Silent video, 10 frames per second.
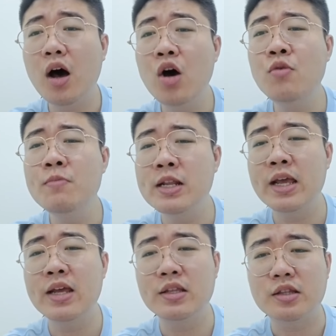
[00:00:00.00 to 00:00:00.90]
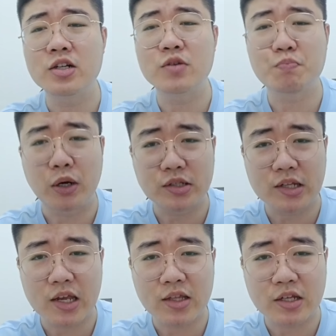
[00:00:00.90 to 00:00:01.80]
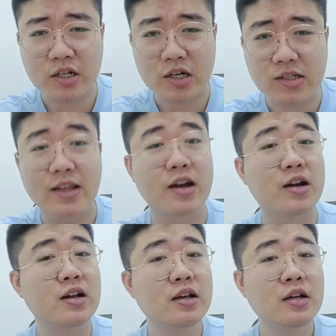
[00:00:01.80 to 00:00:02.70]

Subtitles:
how many 8-digit positive integers are there,